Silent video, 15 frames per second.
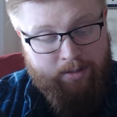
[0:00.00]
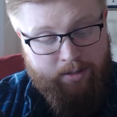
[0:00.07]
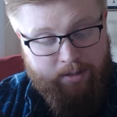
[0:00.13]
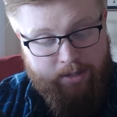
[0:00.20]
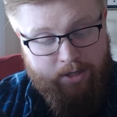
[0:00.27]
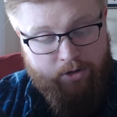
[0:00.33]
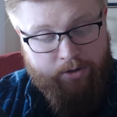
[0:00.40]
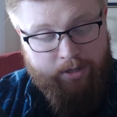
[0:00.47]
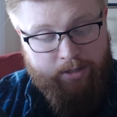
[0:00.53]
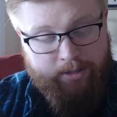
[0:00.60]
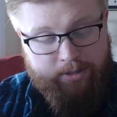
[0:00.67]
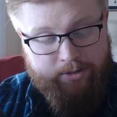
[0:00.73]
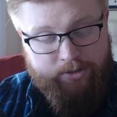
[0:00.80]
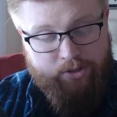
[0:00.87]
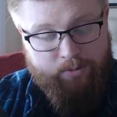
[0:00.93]
Uriel
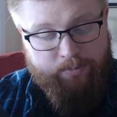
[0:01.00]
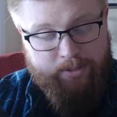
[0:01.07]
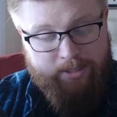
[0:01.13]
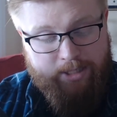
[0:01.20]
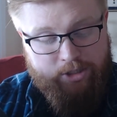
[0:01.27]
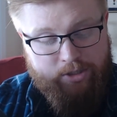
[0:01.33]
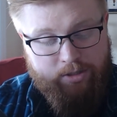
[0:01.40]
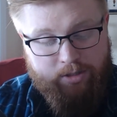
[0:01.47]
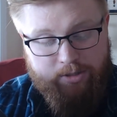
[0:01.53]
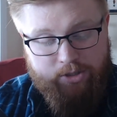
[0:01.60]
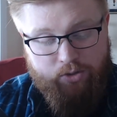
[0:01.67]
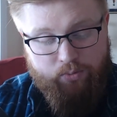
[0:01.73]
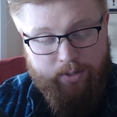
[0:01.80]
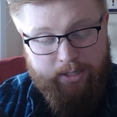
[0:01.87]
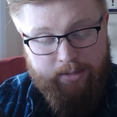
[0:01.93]
understood possession all
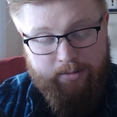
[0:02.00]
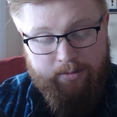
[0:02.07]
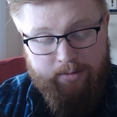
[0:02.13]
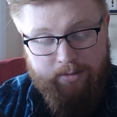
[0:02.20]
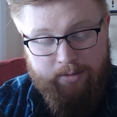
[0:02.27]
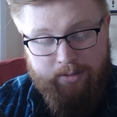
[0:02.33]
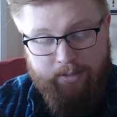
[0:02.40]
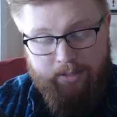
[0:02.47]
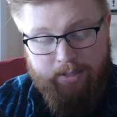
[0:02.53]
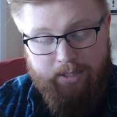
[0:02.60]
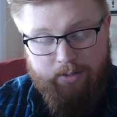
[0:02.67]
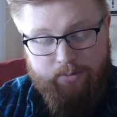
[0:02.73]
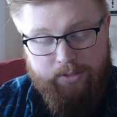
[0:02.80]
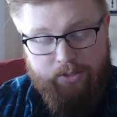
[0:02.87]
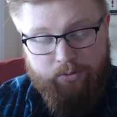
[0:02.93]
too well.
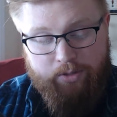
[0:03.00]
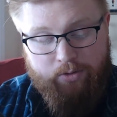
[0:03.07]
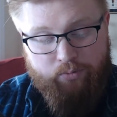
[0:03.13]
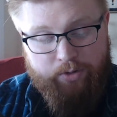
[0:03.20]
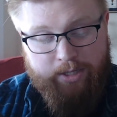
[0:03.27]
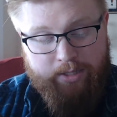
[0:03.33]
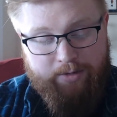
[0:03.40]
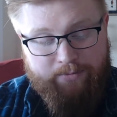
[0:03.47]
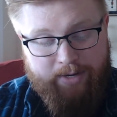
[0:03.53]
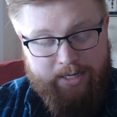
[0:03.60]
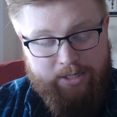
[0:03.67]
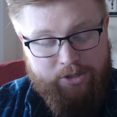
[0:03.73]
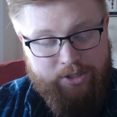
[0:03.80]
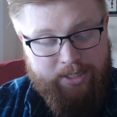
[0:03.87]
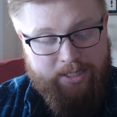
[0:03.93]
It was the only real
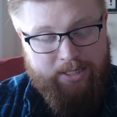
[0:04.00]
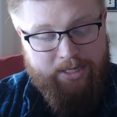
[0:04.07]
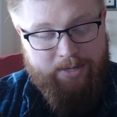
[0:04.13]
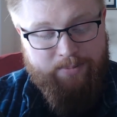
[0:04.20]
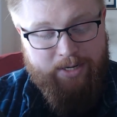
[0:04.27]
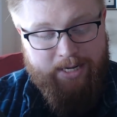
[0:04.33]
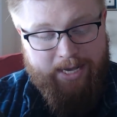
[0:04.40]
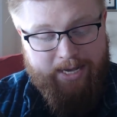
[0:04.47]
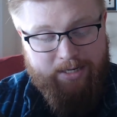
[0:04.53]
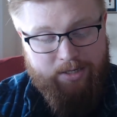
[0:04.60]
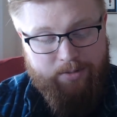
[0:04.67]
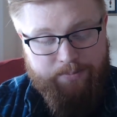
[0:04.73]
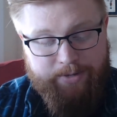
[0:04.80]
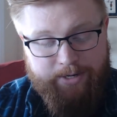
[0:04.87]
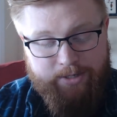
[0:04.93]
advantage that a demon had
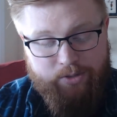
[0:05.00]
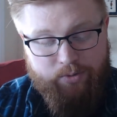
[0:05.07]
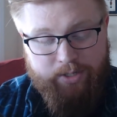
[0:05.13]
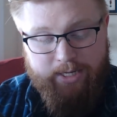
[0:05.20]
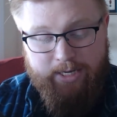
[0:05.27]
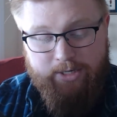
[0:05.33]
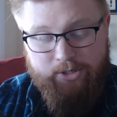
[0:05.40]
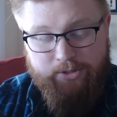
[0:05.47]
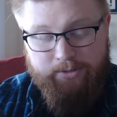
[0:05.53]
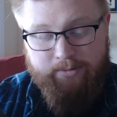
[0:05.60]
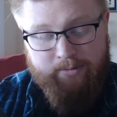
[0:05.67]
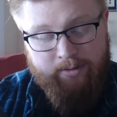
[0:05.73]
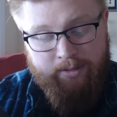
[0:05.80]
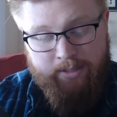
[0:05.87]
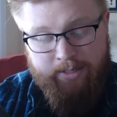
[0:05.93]
compared to an angel.
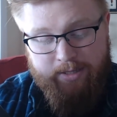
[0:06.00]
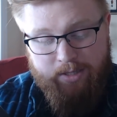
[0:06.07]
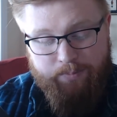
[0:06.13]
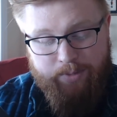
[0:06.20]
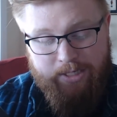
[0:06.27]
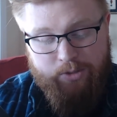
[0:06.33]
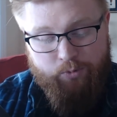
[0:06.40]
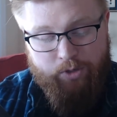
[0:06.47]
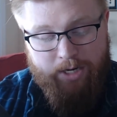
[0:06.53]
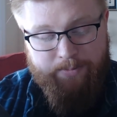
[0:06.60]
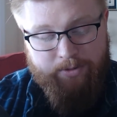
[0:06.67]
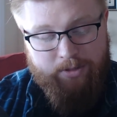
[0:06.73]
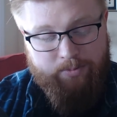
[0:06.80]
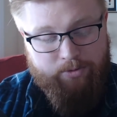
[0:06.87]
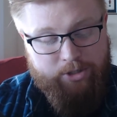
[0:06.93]
The beasts were able
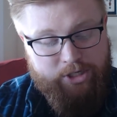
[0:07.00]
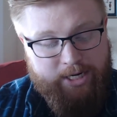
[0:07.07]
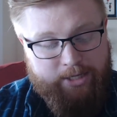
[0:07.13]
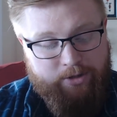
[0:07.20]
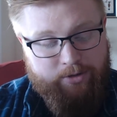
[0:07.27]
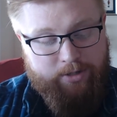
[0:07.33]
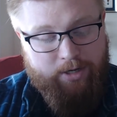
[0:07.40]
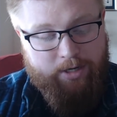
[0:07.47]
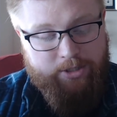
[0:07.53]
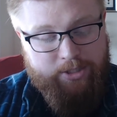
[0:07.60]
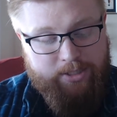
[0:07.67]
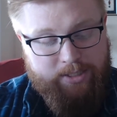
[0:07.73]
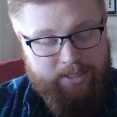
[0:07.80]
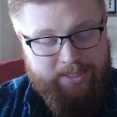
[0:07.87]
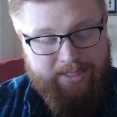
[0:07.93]
to project their
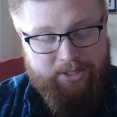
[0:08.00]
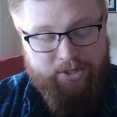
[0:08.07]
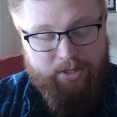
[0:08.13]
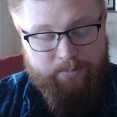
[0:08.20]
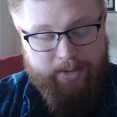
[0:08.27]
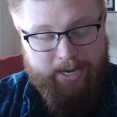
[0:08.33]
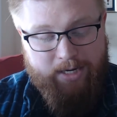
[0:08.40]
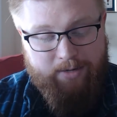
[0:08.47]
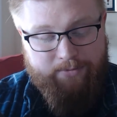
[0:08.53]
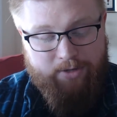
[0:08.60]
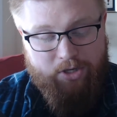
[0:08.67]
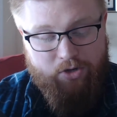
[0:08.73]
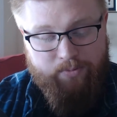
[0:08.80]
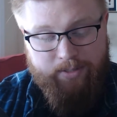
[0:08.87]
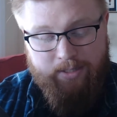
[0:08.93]
consciousness into the mind of a
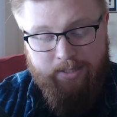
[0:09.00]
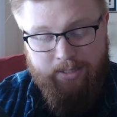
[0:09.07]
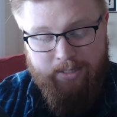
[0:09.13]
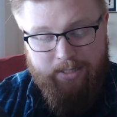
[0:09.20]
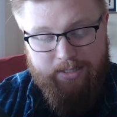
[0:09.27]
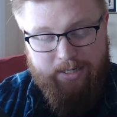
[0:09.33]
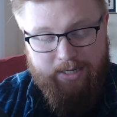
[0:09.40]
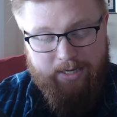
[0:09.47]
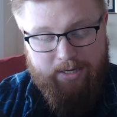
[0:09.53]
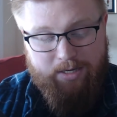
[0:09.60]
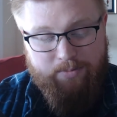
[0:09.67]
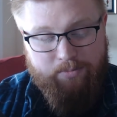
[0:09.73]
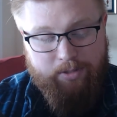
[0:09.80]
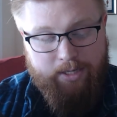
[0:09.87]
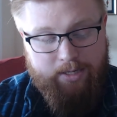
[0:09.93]
human, taking
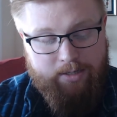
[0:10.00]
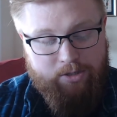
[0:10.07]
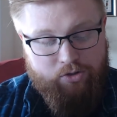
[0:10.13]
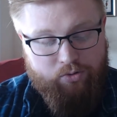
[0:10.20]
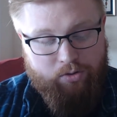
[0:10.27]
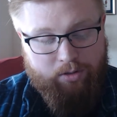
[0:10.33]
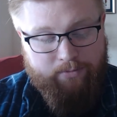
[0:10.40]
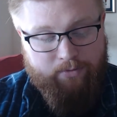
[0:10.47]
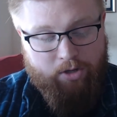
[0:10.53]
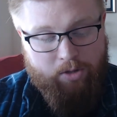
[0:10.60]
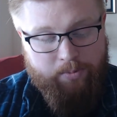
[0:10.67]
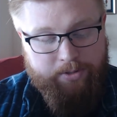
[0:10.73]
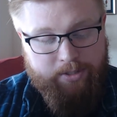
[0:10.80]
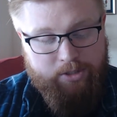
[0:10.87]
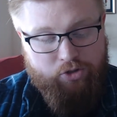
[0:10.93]
complete control of all
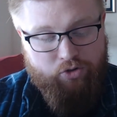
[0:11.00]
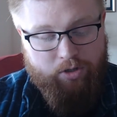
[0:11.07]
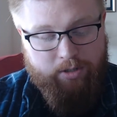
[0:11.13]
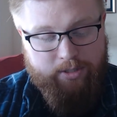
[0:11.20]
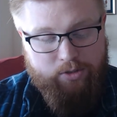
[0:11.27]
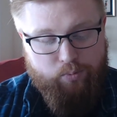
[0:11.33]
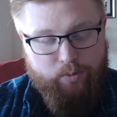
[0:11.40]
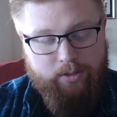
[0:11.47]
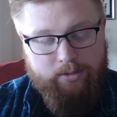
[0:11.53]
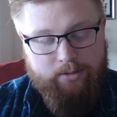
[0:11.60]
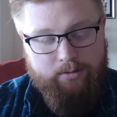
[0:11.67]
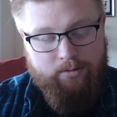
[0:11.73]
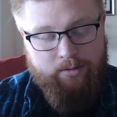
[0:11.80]
but the strongest willed.